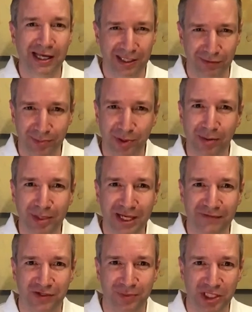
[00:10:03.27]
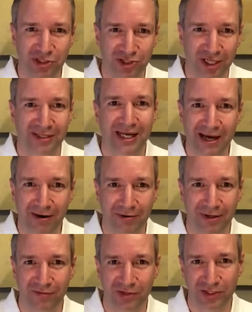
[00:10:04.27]
that would probably have to be shut
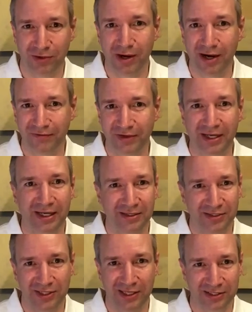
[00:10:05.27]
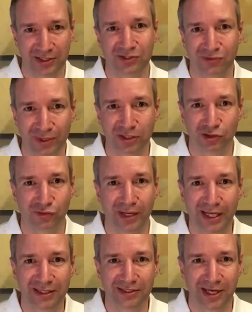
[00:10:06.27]
down every so often as the torrential
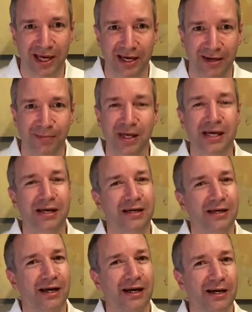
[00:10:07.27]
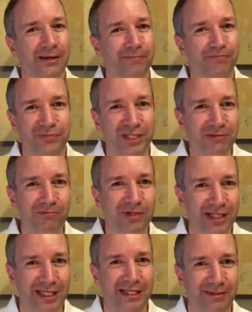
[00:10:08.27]
rains came didn't
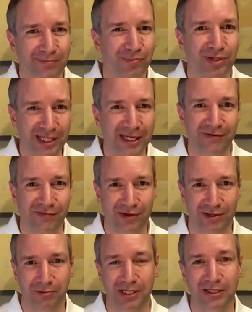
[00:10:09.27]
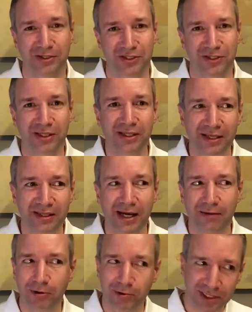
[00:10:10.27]
really play very well. So then they
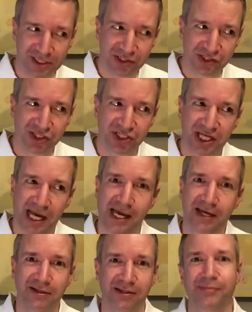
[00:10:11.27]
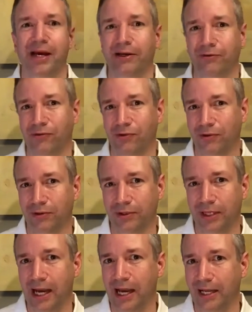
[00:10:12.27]
thought, well, let's just take the
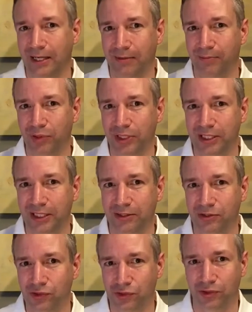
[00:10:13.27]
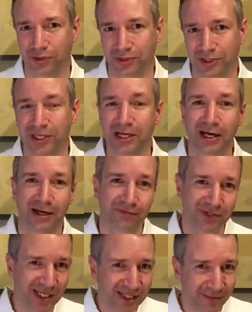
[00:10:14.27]
Matterhorn and put it indoors. And if
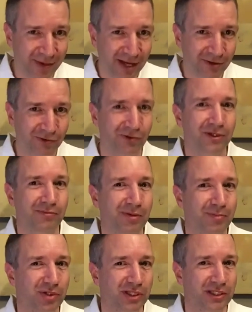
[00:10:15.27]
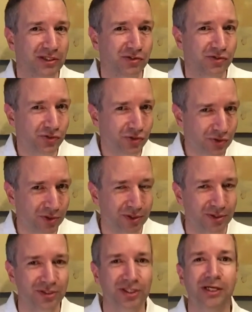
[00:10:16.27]
we take the Matterhorn and we put it
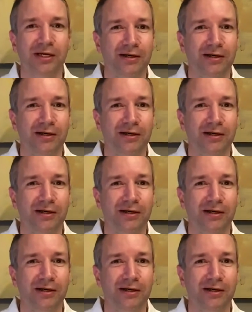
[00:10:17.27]
indoors,